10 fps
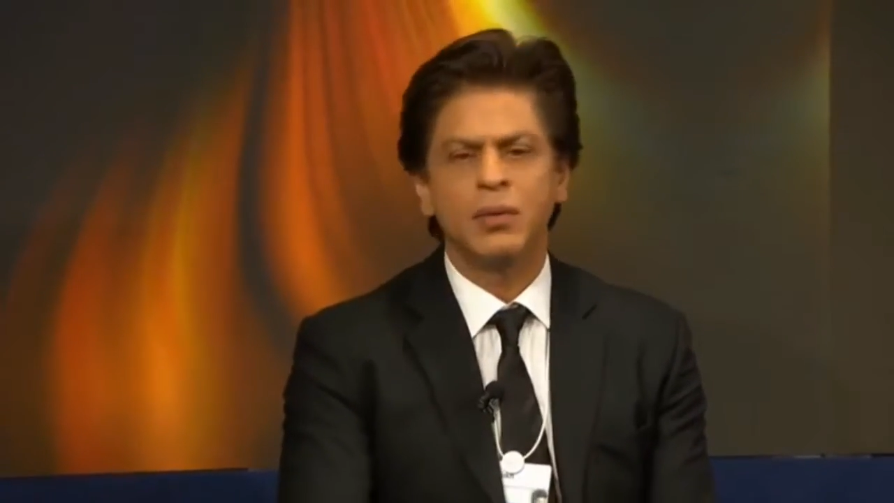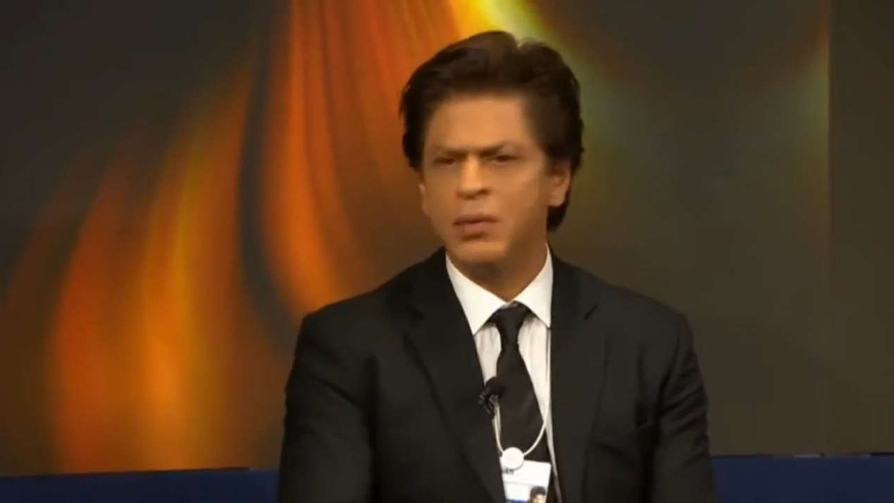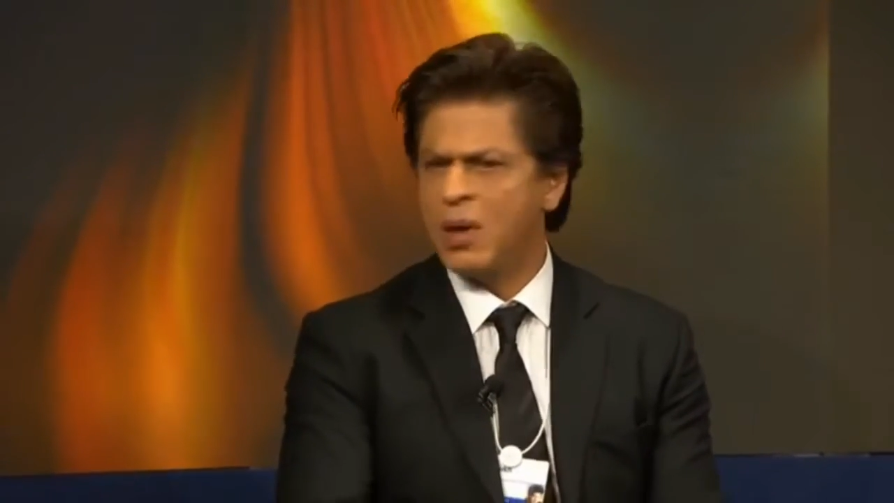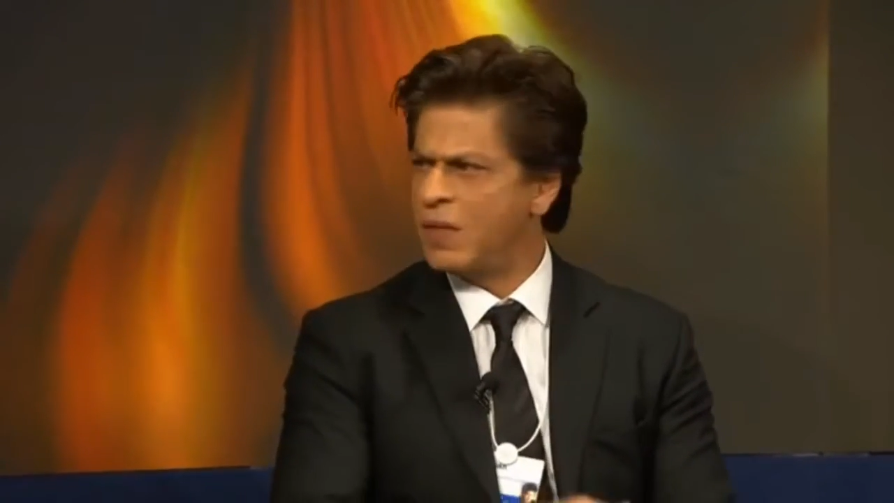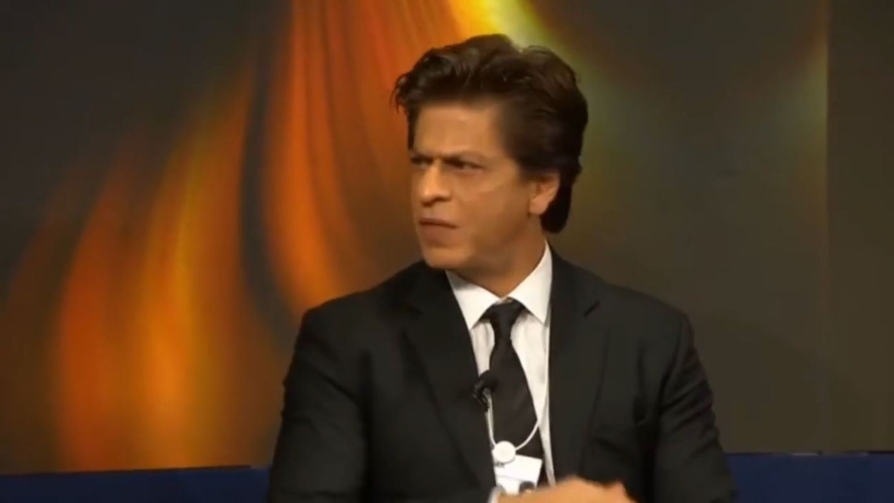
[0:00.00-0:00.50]

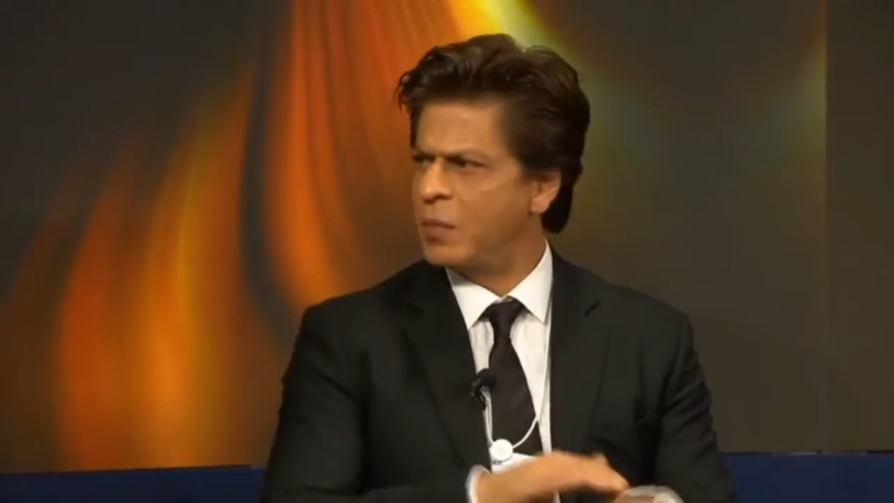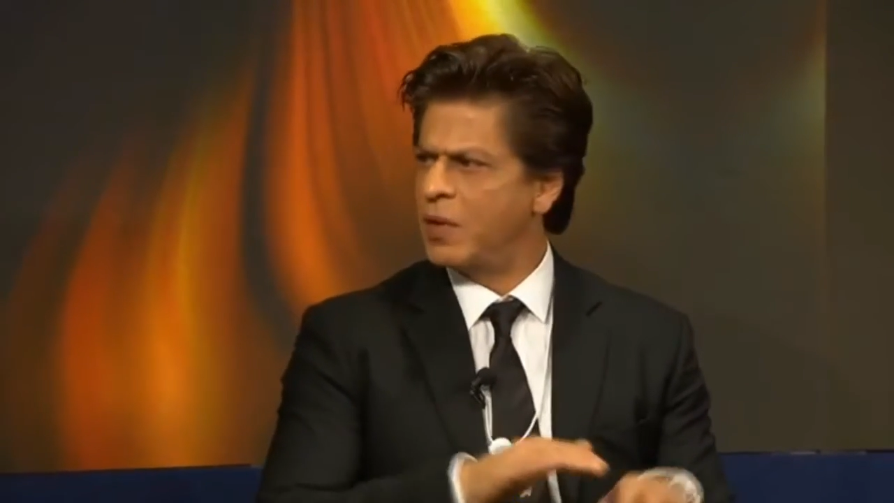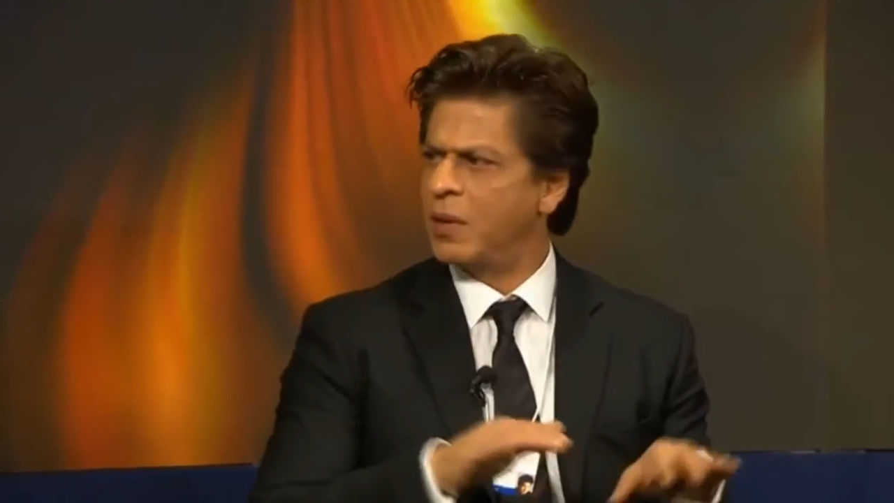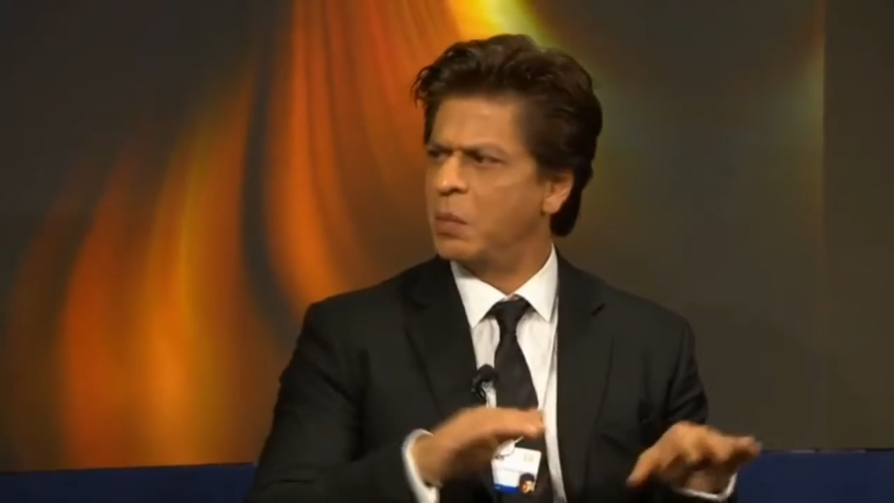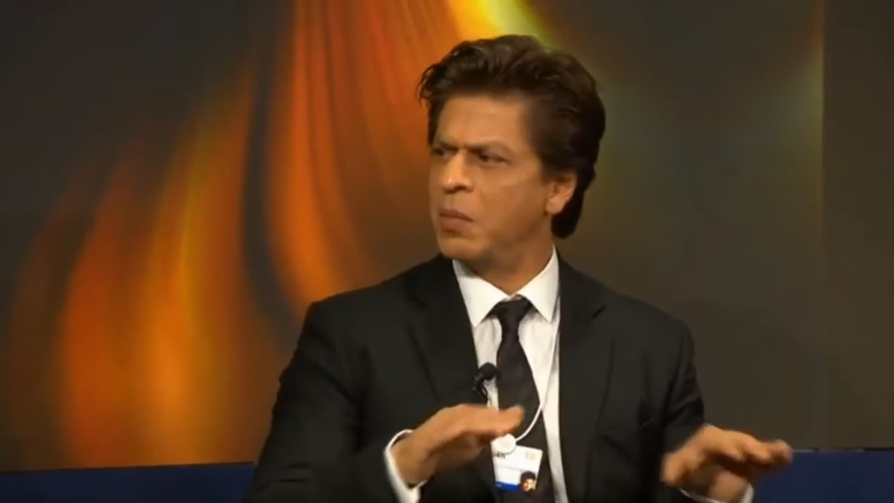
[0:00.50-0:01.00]
None of them,
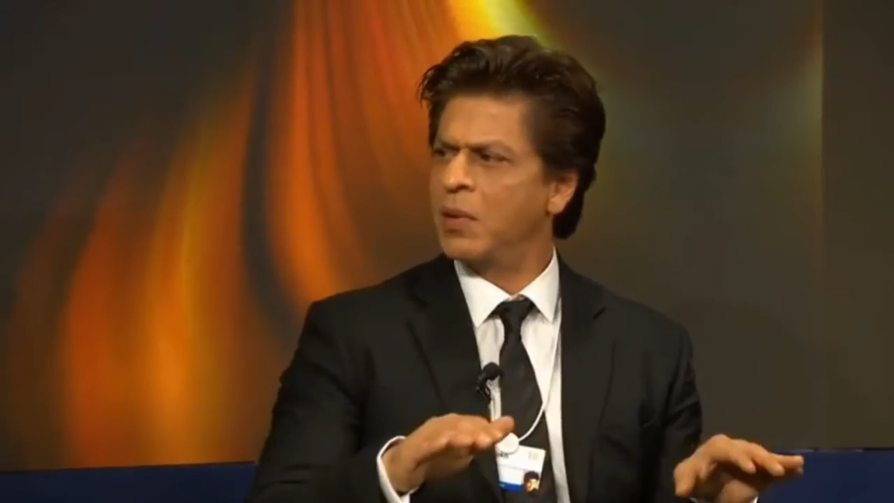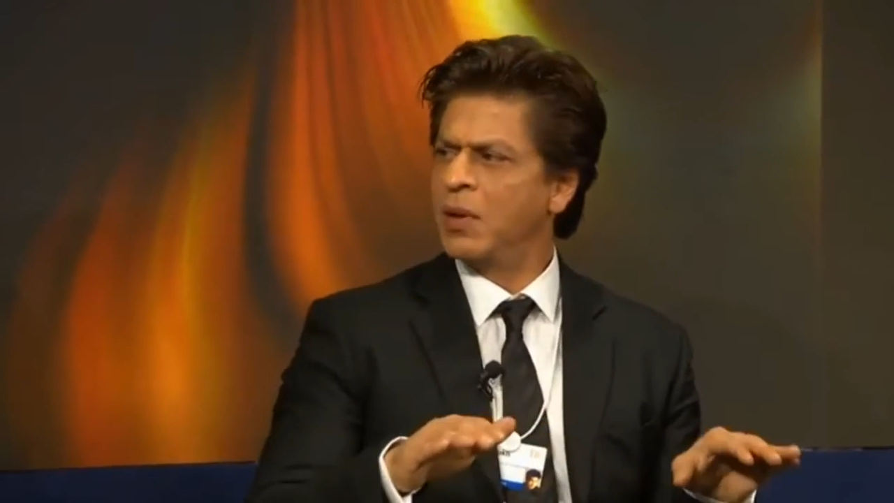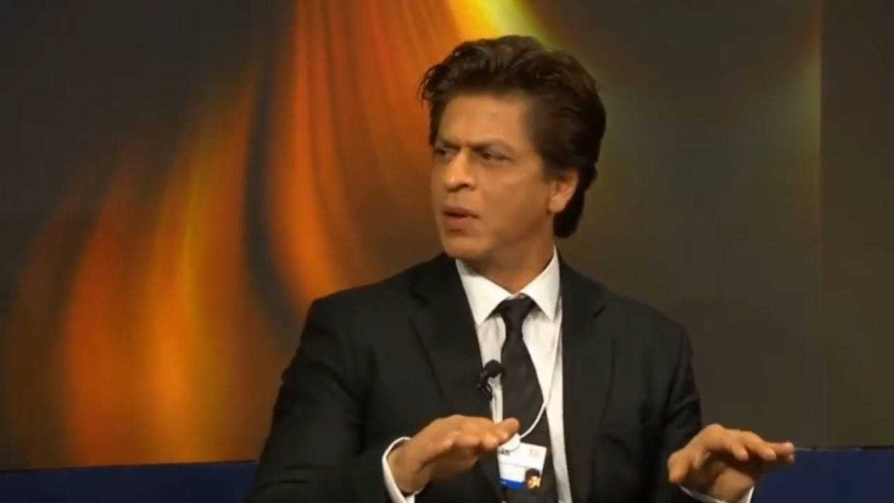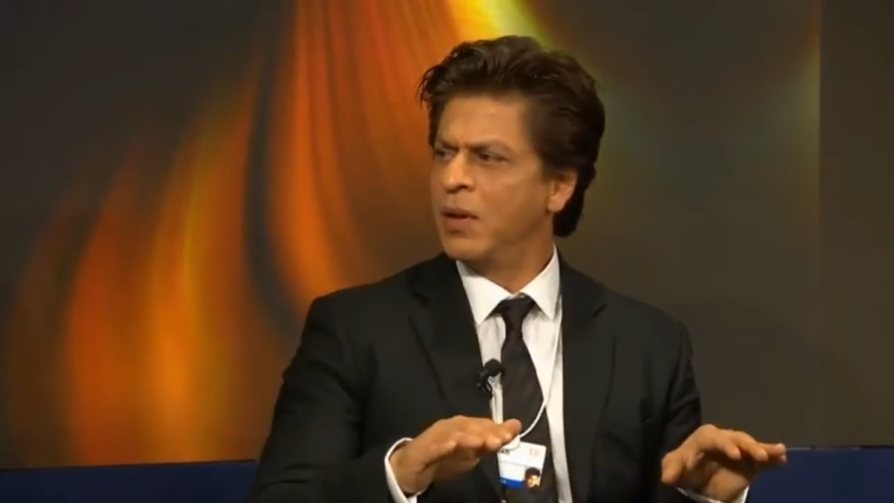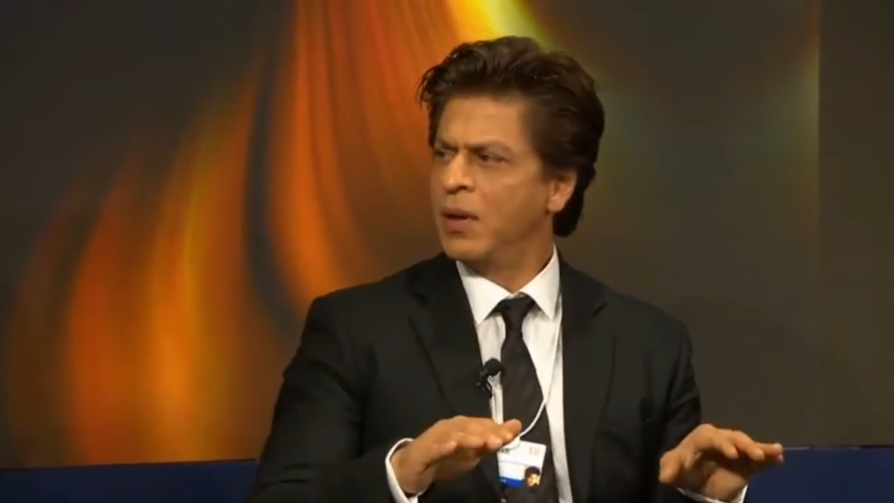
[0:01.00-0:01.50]
Krim.
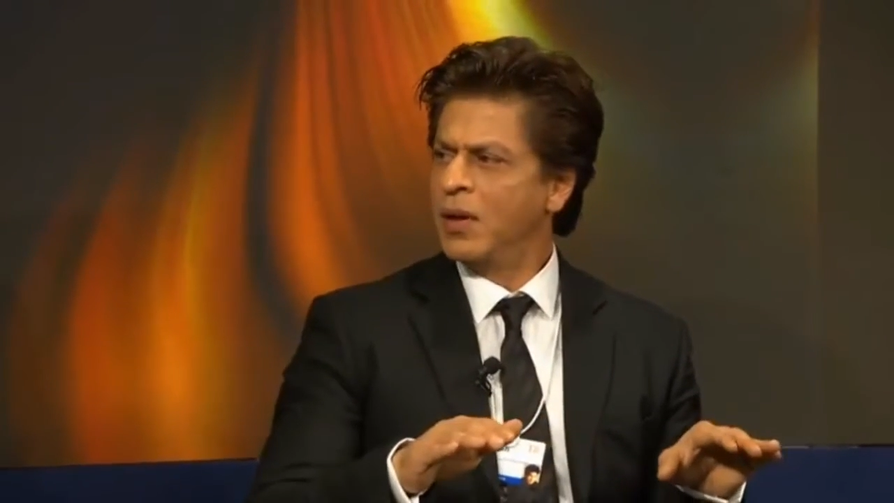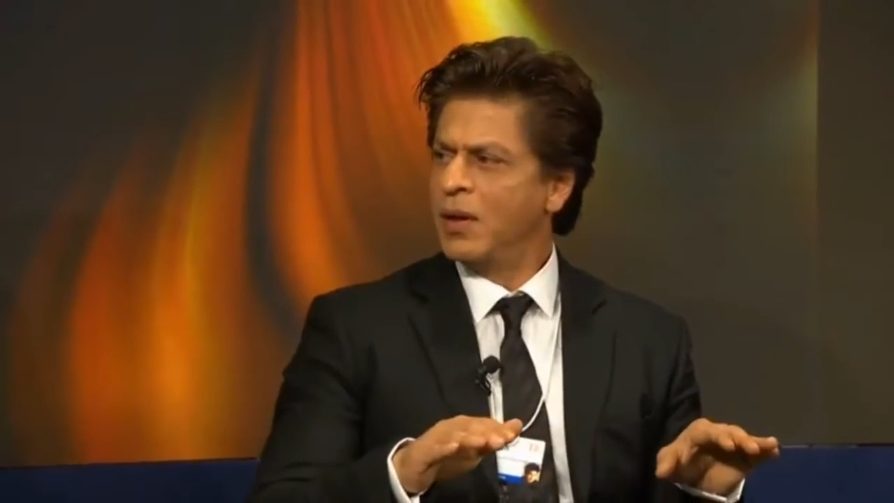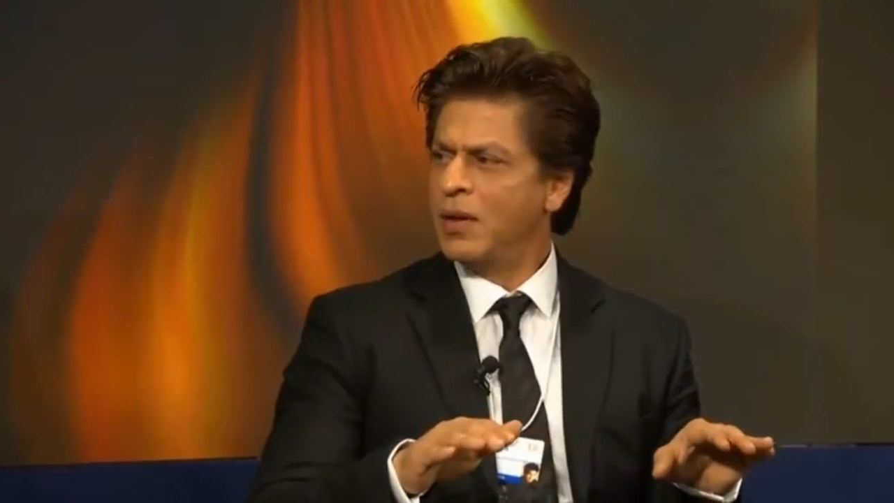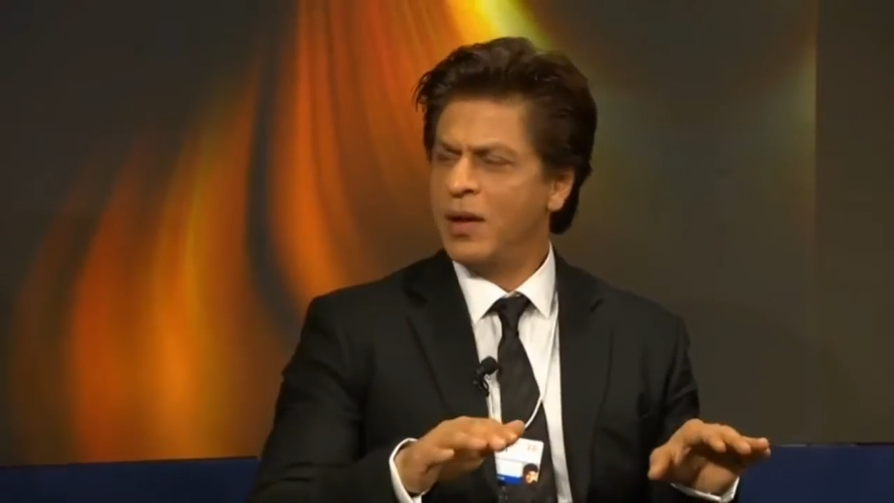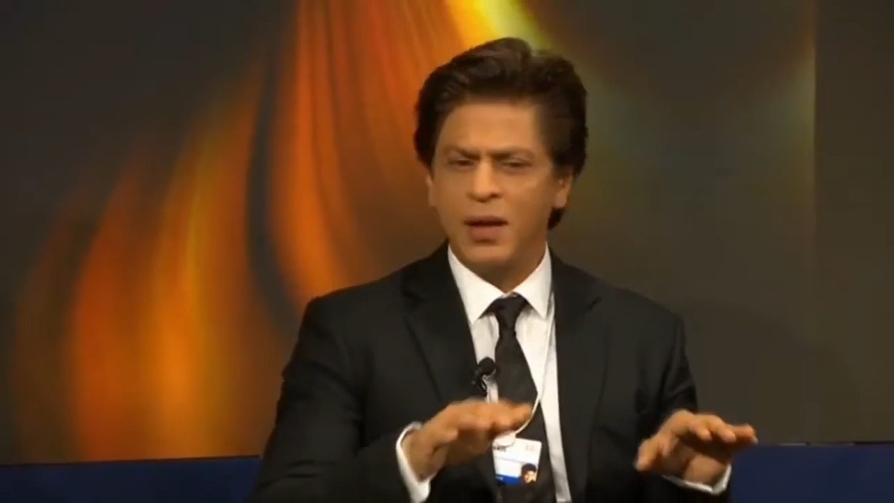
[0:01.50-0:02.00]

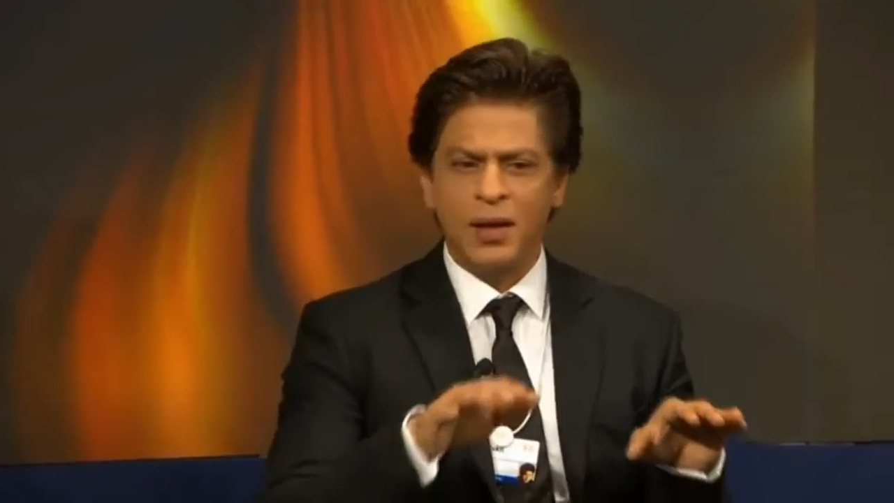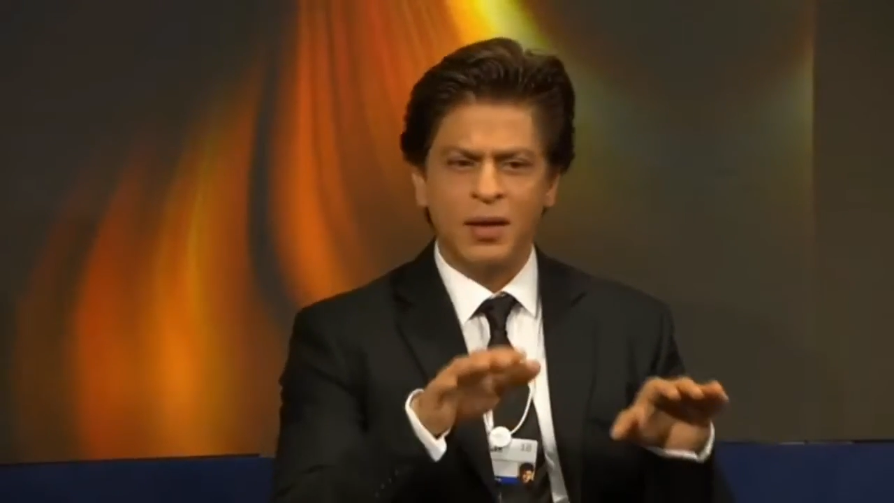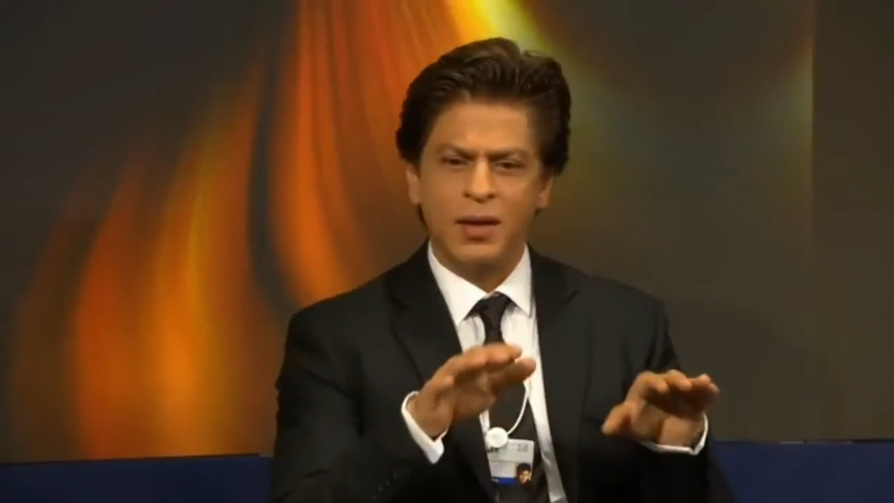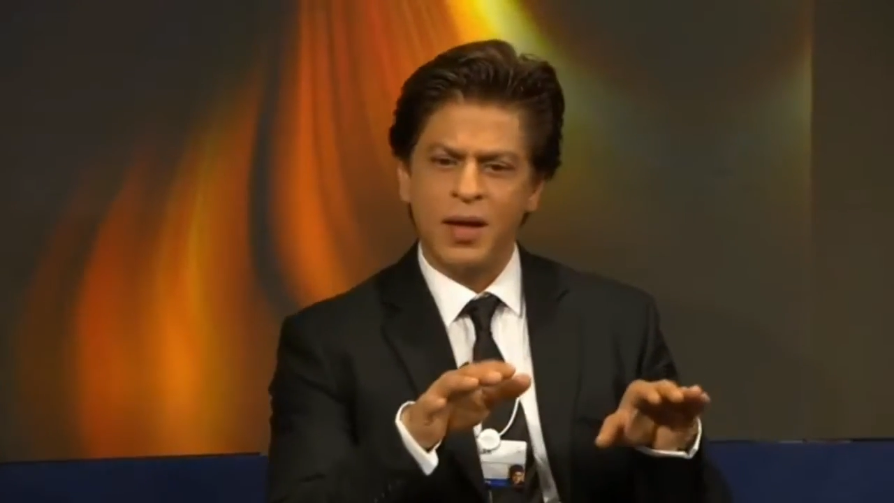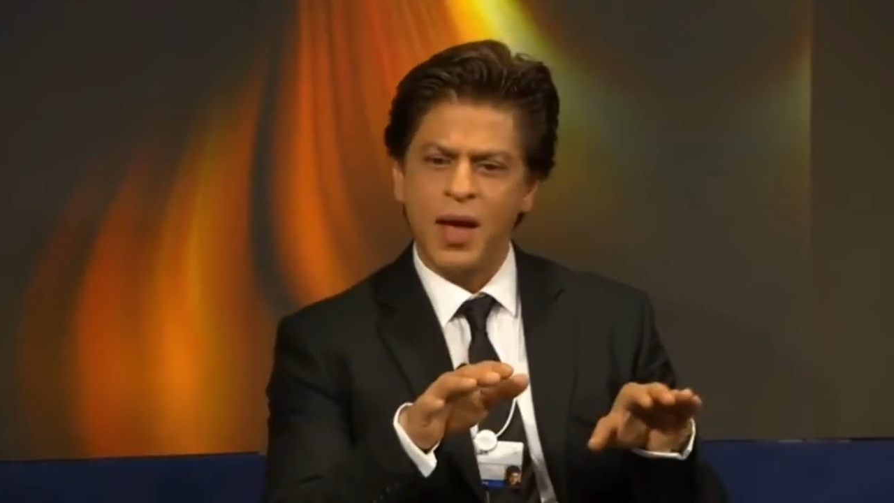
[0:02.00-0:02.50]
They